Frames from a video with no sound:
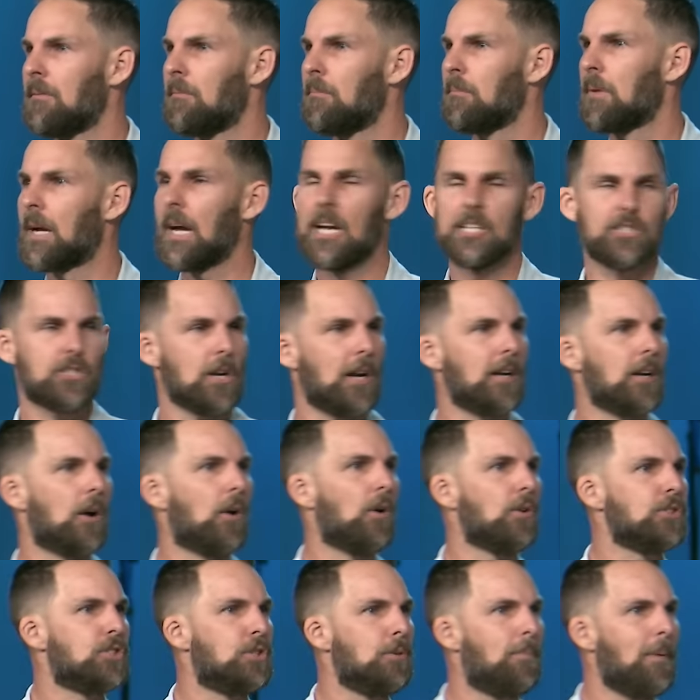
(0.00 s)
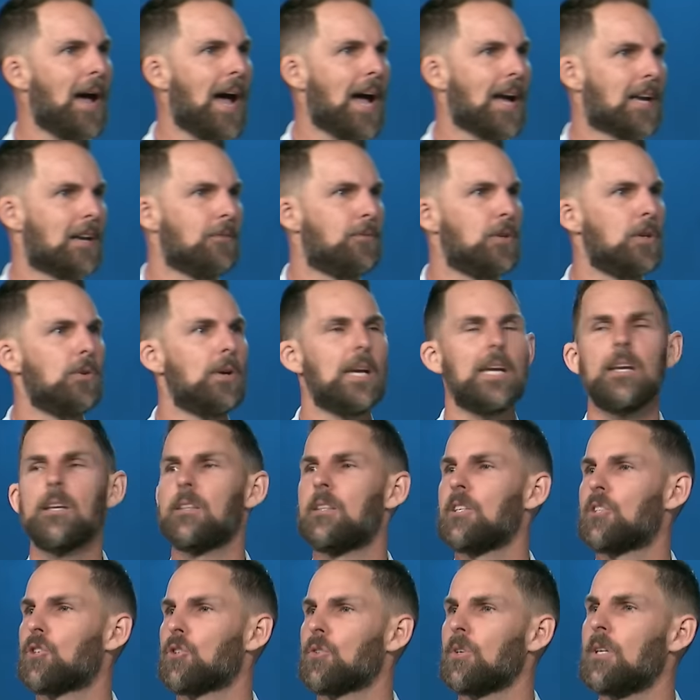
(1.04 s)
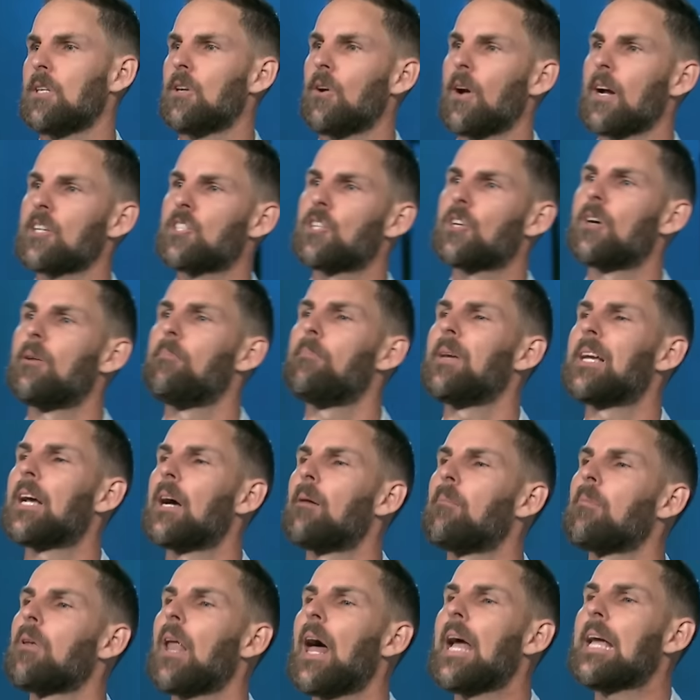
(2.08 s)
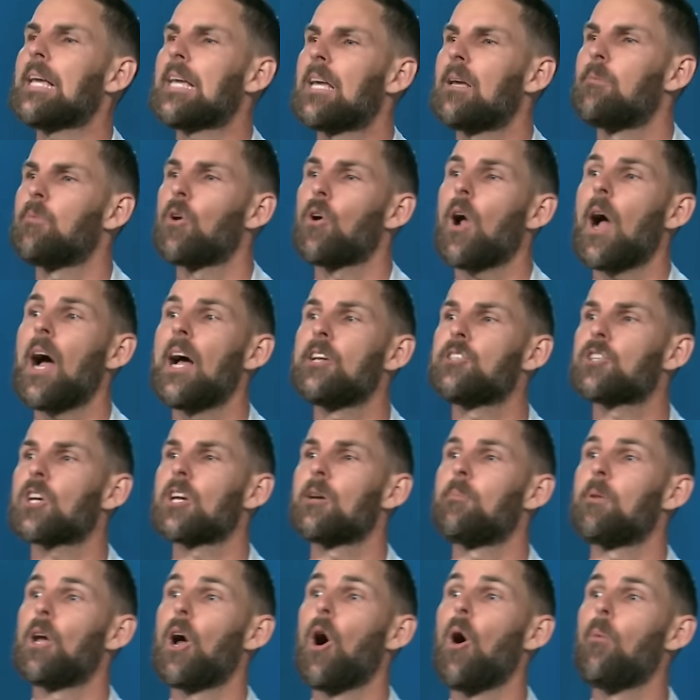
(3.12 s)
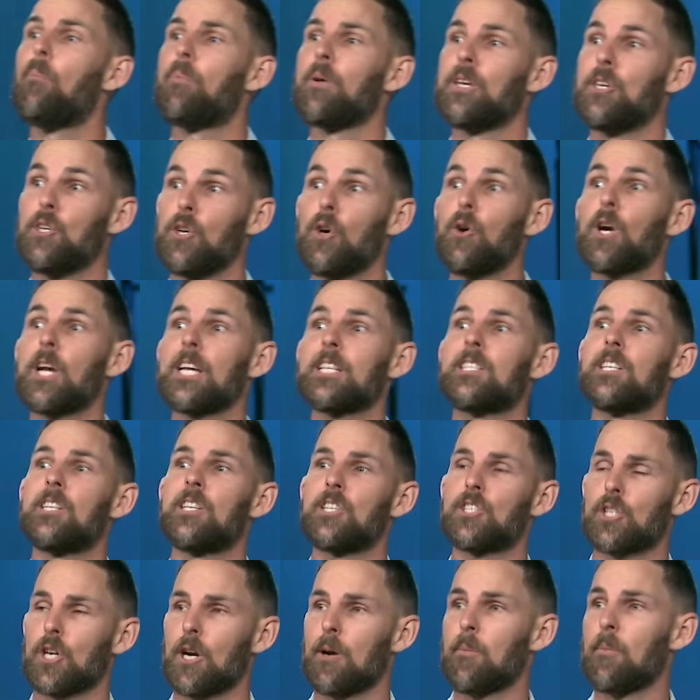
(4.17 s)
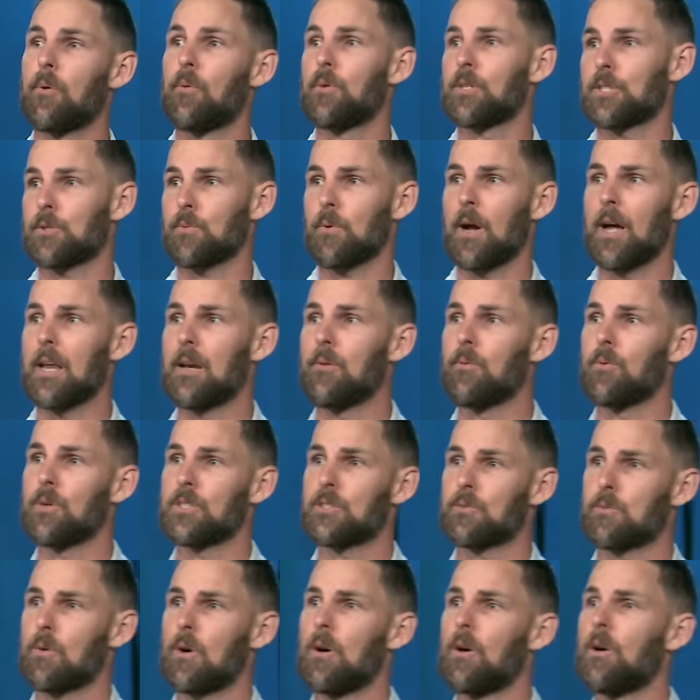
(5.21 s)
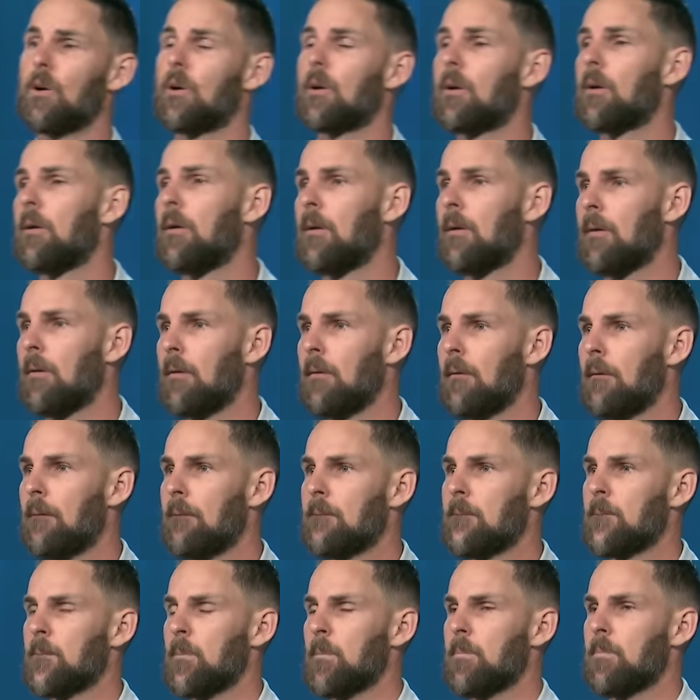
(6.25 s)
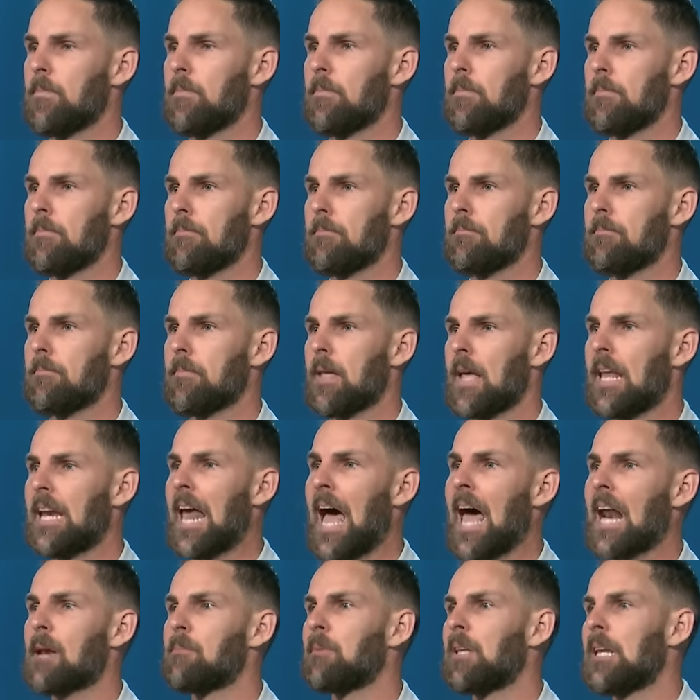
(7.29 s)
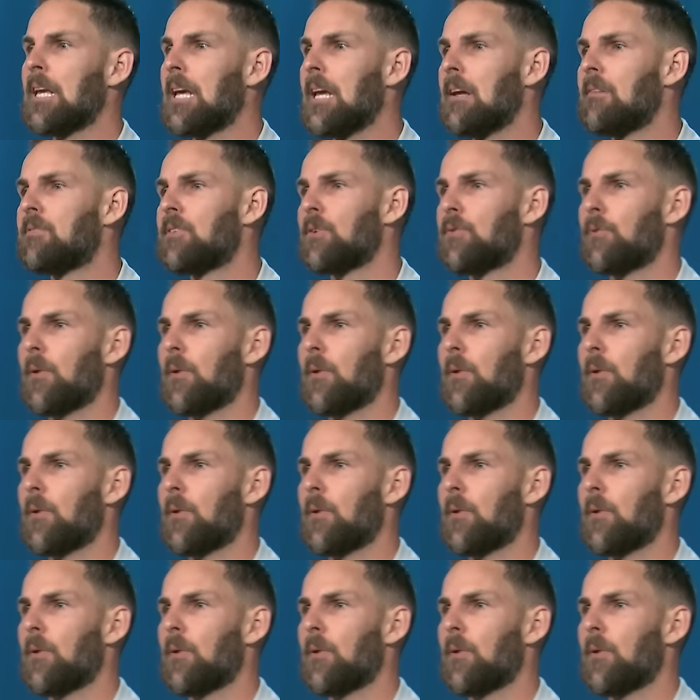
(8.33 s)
But God's trying to hold you back. If you eat of this tree, you're actually going to become like Him. Your eyes are going to be open. You'll get to determine what's right and what's wrong. And Adam and Eve, the